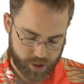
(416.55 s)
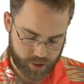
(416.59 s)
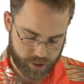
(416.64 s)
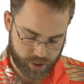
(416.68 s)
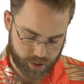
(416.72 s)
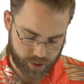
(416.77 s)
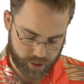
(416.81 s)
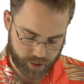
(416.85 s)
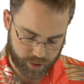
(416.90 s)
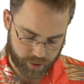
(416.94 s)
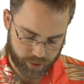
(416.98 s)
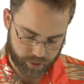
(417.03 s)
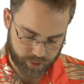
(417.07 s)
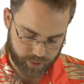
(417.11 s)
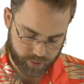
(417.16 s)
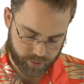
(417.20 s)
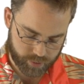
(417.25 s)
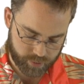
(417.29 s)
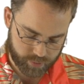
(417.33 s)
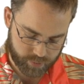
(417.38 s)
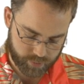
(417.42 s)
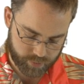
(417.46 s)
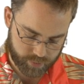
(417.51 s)

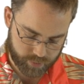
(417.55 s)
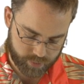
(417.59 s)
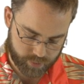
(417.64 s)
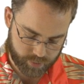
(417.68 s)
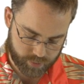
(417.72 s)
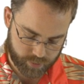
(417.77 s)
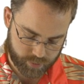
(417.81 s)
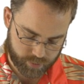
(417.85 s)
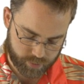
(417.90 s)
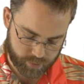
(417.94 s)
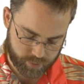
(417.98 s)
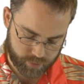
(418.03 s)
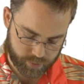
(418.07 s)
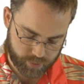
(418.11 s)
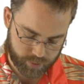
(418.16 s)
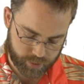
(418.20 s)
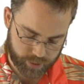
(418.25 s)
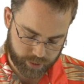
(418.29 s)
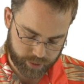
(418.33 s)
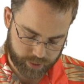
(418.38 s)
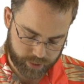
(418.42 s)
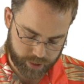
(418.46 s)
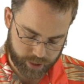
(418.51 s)

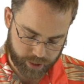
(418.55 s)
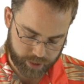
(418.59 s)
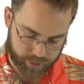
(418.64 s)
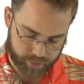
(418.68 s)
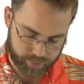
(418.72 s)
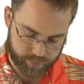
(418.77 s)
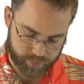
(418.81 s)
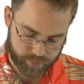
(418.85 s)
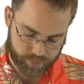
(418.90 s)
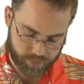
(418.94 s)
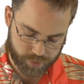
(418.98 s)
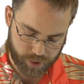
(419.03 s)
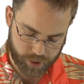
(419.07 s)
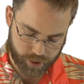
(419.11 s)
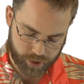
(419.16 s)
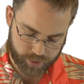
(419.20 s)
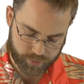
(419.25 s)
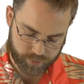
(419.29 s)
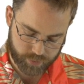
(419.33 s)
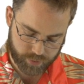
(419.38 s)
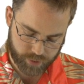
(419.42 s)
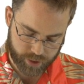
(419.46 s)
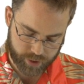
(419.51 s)
like that. Okay,
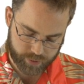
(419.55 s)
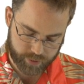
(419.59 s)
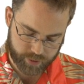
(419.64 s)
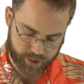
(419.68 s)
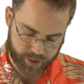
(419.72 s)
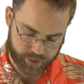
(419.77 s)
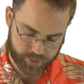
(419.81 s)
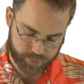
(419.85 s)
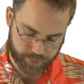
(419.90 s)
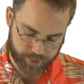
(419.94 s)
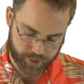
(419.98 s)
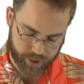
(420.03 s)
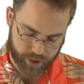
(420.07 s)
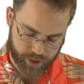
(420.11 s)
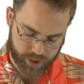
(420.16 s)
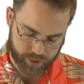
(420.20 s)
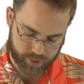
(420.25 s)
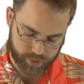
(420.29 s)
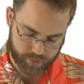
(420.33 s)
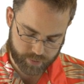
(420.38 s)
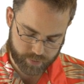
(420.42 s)
so that's what that